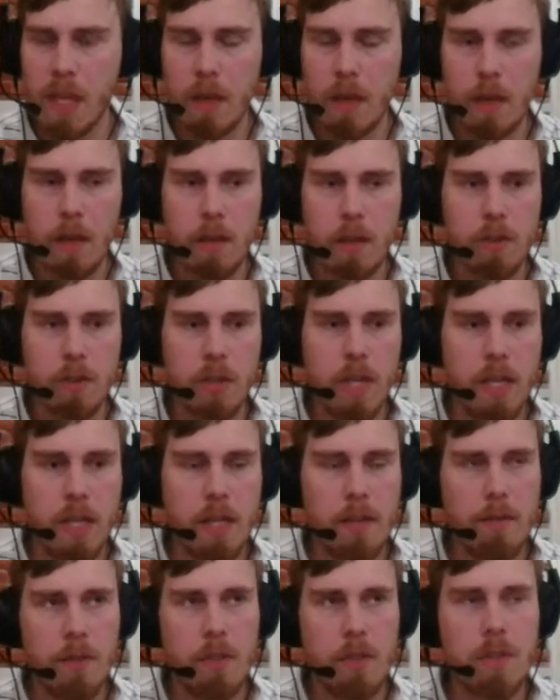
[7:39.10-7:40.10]
So yeah, that
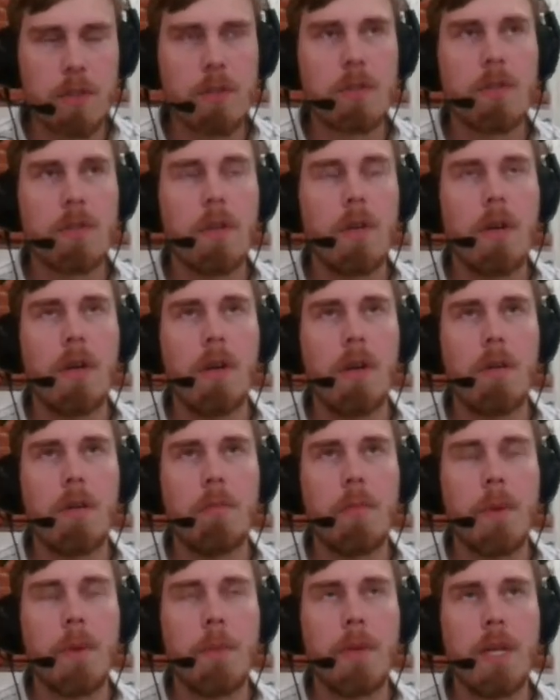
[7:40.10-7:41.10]
was
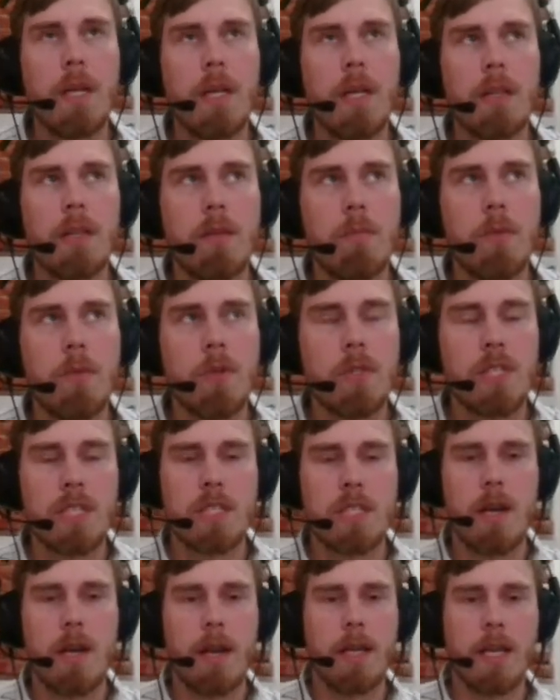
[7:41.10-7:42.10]
maybe not the most
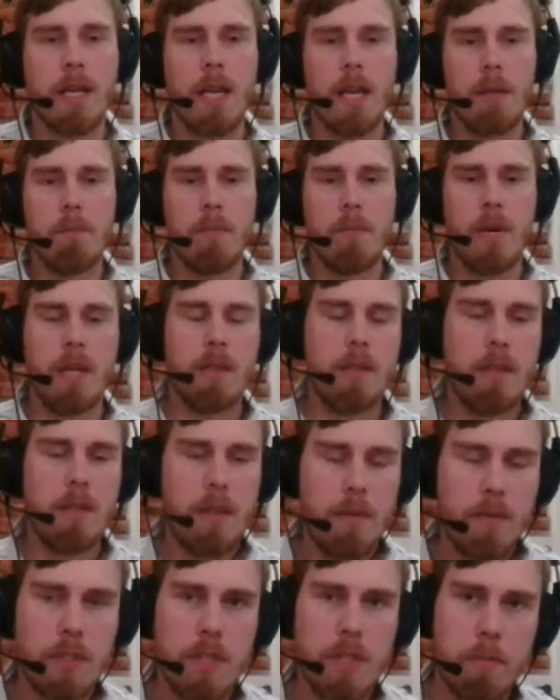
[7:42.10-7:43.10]
exciting game, but there
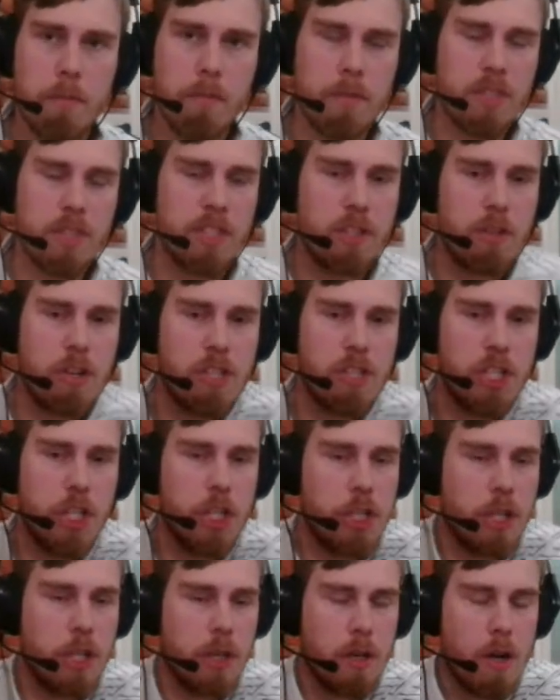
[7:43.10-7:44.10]
were some
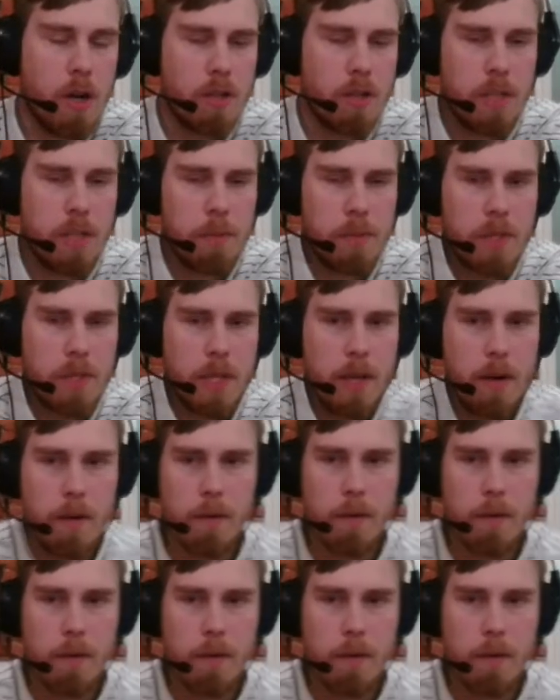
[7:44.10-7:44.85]
strategic concepts there.